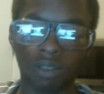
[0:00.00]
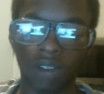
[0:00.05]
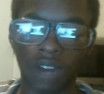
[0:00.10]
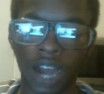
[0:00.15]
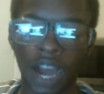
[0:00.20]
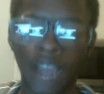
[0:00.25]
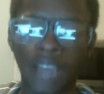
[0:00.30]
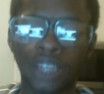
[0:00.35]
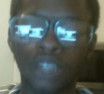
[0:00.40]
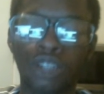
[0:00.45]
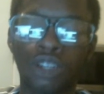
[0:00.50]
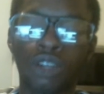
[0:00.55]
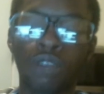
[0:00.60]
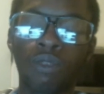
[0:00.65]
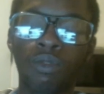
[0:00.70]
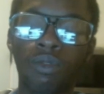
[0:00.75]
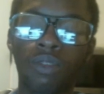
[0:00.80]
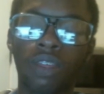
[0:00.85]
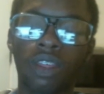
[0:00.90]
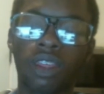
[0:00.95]
I
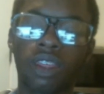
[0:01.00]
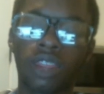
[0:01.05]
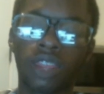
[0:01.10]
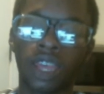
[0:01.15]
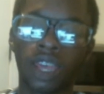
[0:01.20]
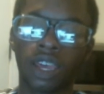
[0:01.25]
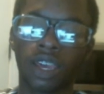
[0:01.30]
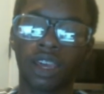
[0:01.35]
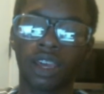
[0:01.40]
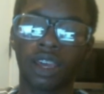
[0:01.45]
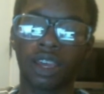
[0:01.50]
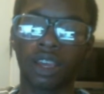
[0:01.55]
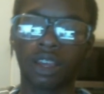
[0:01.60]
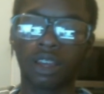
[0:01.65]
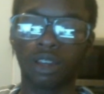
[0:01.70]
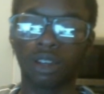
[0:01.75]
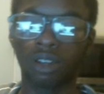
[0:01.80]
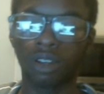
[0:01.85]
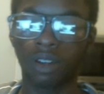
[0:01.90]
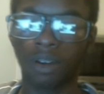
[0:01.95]
don't think
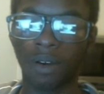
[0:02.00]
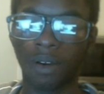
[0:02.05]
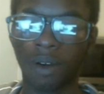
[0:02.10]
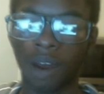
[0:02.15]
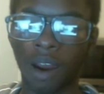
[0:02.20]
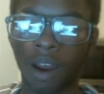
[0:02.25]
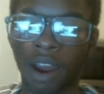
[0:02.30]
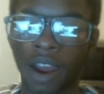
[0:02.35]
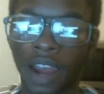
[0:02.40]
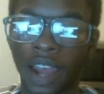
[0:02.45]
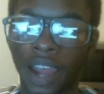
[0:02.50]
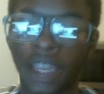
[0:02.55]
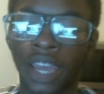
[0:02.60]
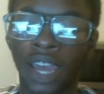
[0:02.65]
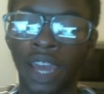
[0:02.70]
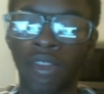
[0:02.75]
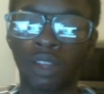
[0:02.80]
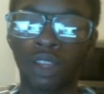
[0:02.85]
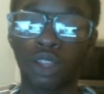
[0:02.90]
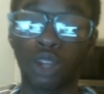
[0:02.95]

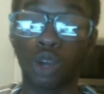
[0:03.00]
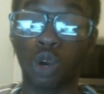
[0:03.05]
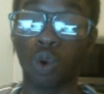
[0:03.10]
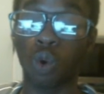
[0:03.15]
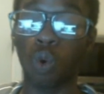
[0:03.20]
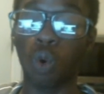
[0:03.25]
again that the